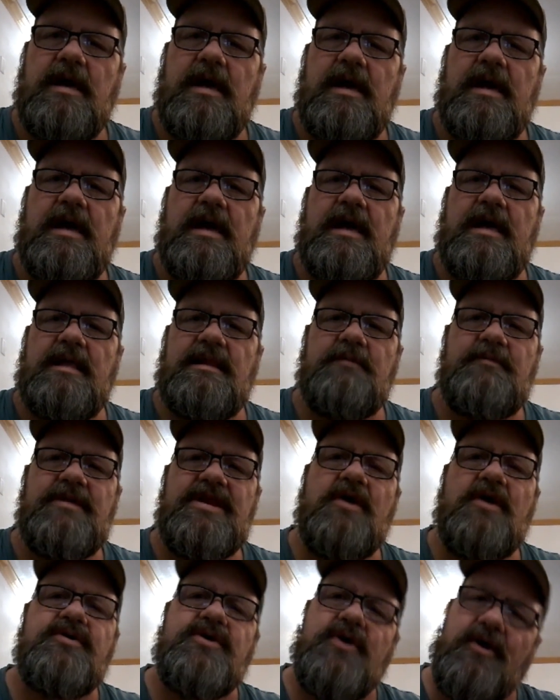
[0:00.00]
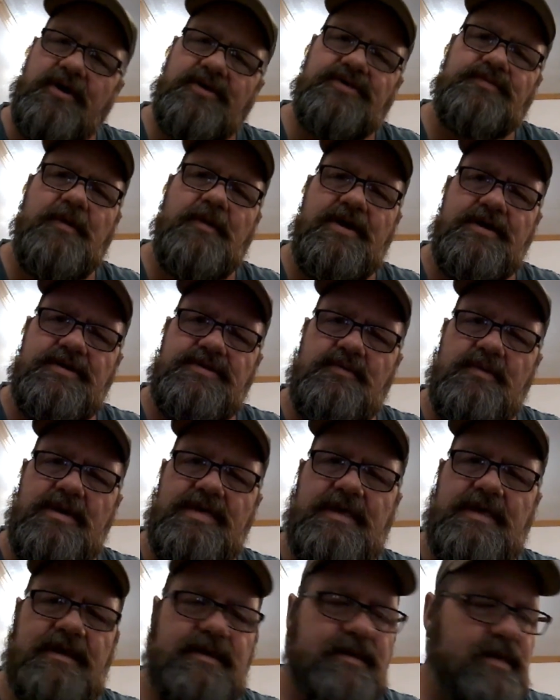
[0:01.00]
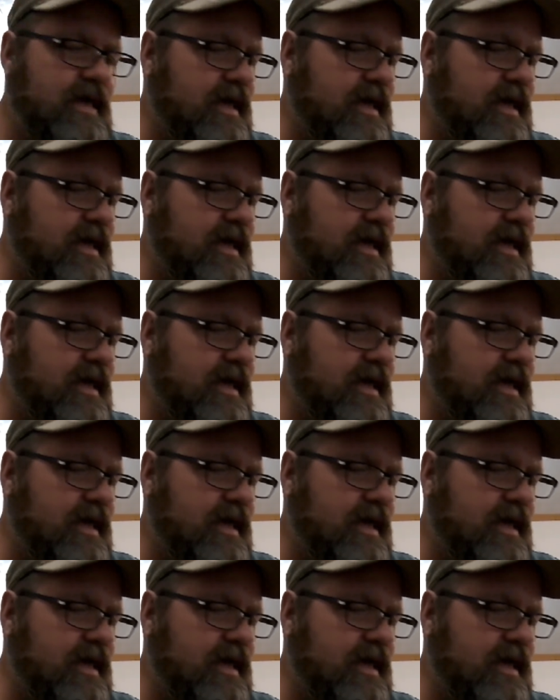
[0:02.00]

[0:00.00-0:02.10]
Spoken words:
Let me know your experience with it.